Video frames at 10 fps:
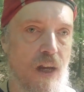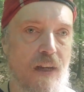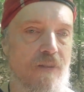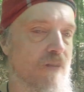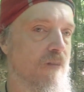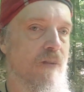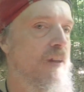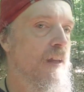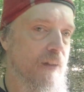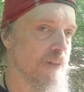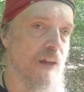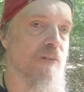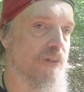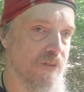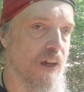And
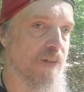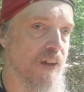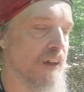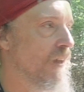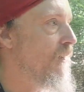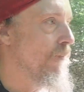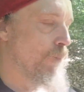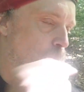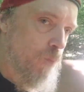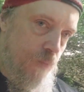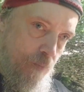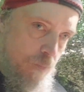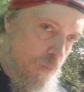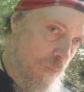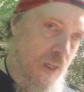as I said,
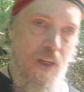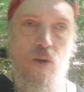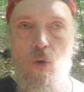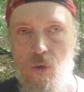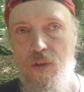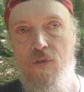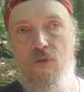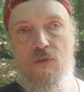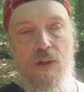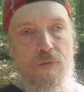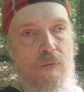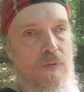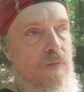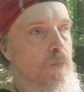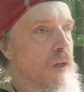making cordage and
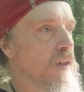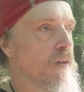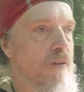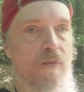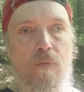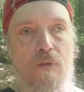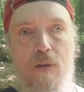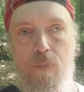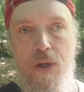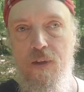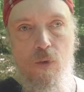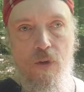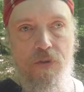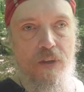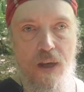making a
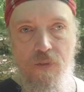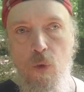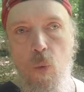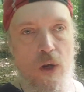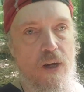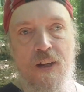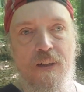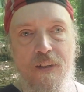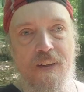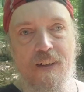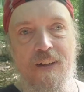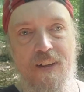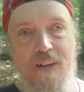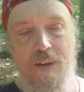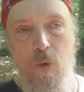Paleolithic underwear
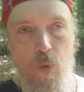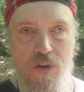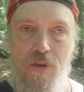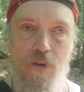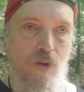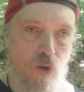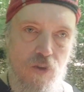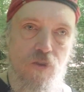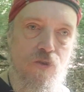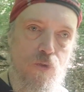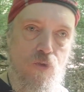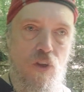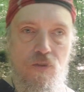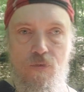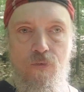with your cordage you
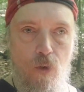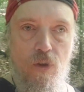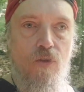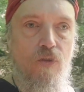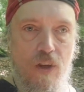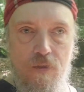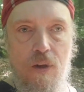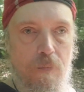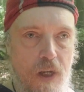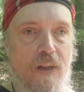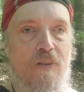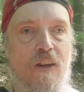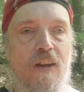just foraged and made,